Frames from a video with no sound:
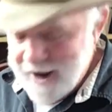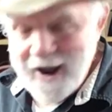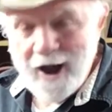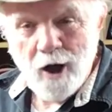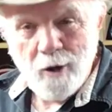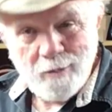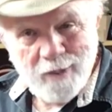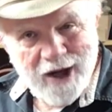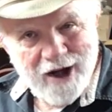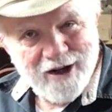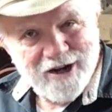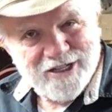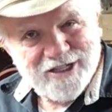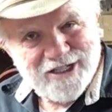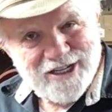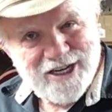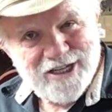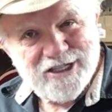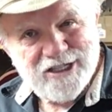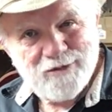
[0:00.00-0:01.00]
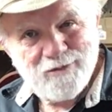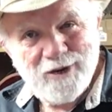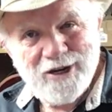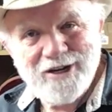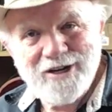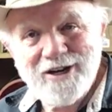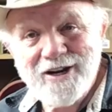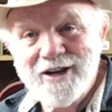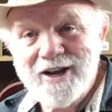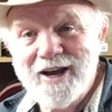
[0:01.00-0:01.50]
Our parents
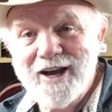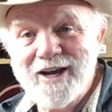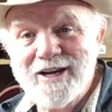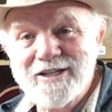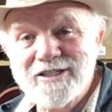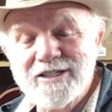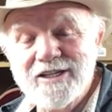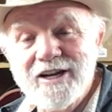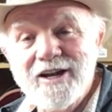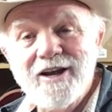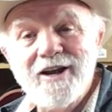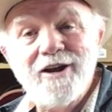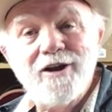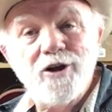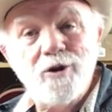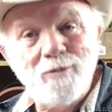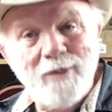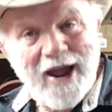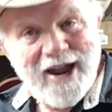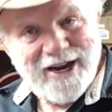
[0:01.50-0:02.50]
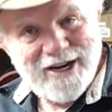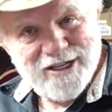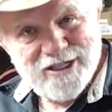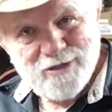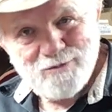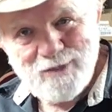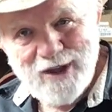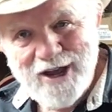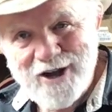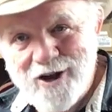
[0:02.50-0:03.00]
discipline us to make us
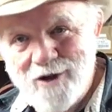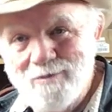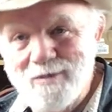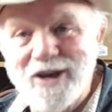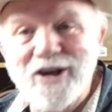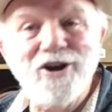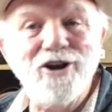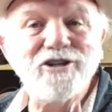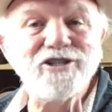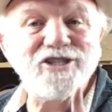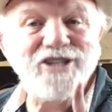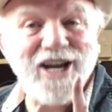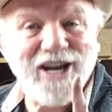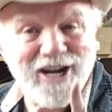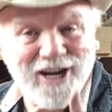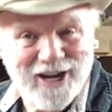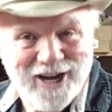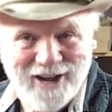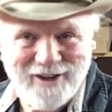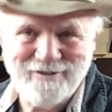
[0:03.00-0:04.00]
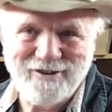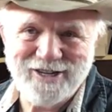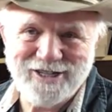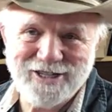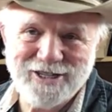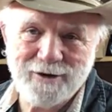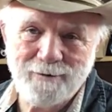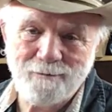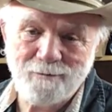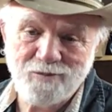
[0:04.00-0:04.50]
better because they love
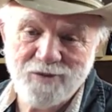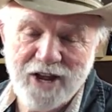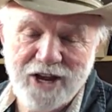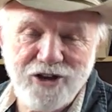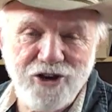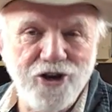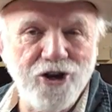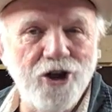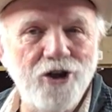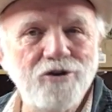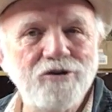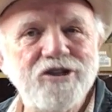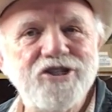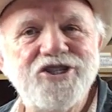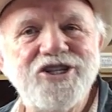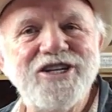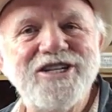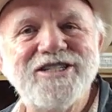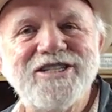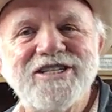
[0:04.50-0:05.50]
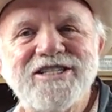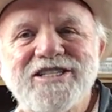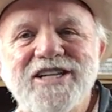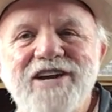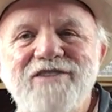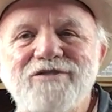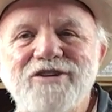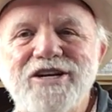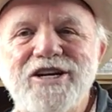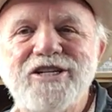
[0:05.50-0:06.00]
us. You know, Jesus
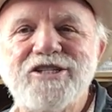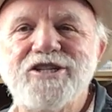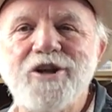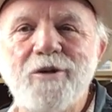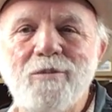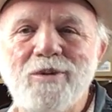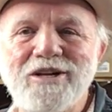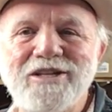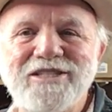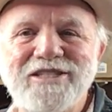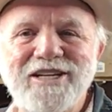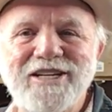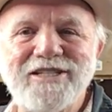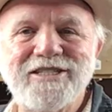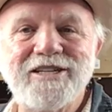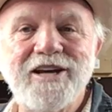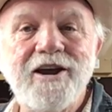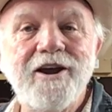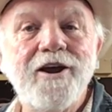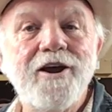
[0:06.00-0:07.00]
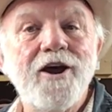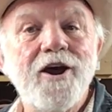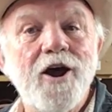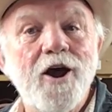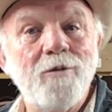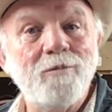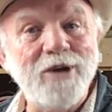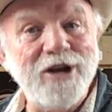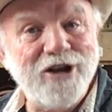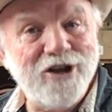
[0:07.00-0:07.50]
even disciplines us
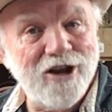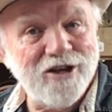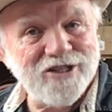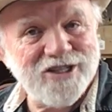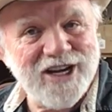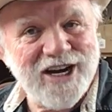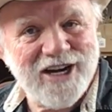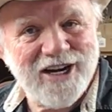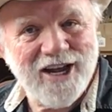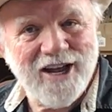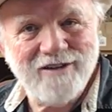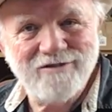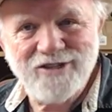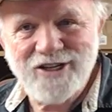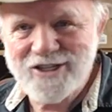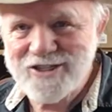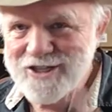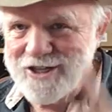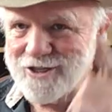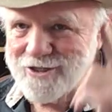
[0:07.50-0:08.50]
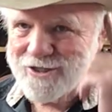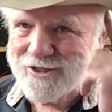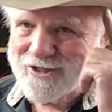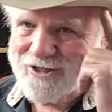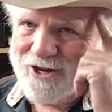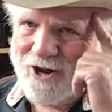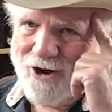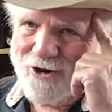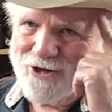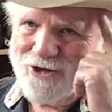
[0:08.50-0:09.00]
because he loves us. He'll
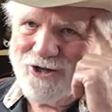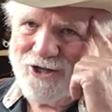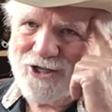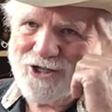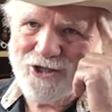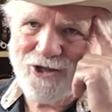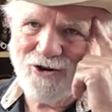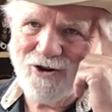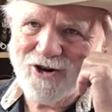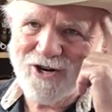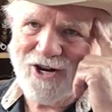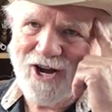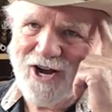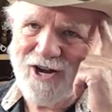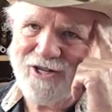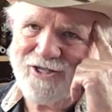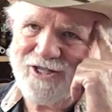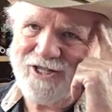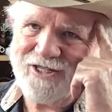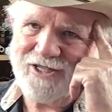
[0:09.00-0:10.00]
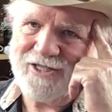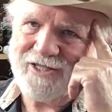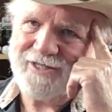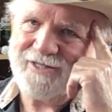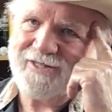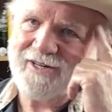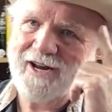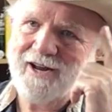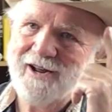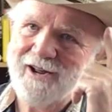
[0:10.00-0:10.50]
talk to us through our conscience
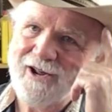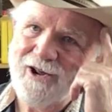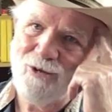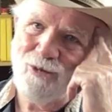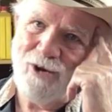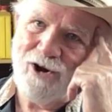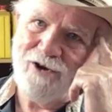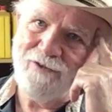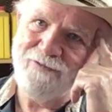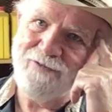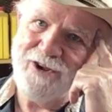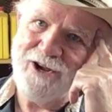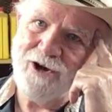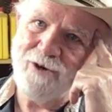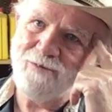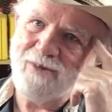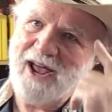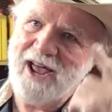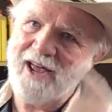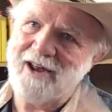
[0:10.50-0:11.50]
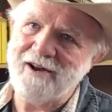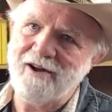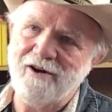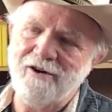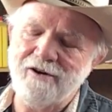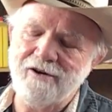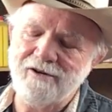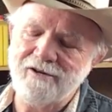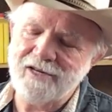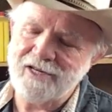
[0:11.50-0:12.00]
and we'll feel bad.
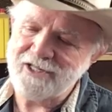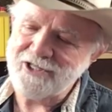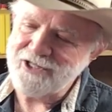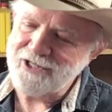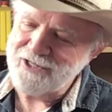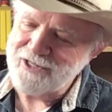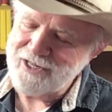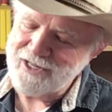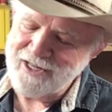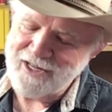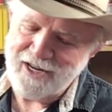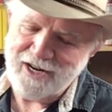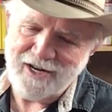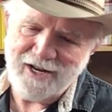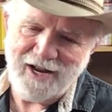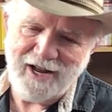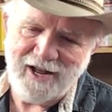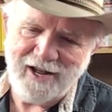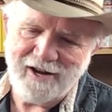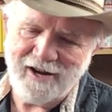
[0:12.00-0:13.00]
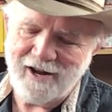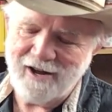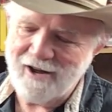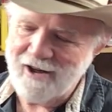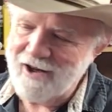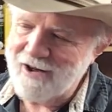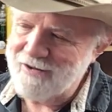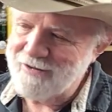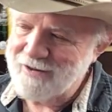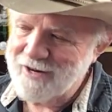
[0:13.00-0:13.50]
Oh, I shouldn't have done that.
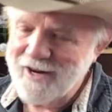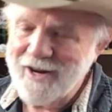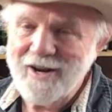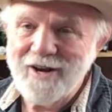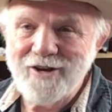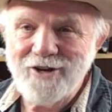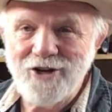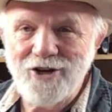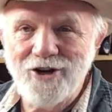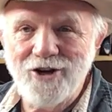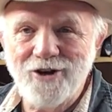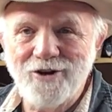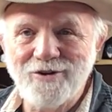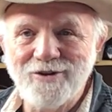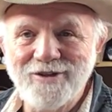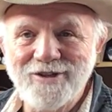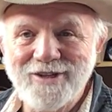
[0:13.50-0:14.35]
Oh, you know.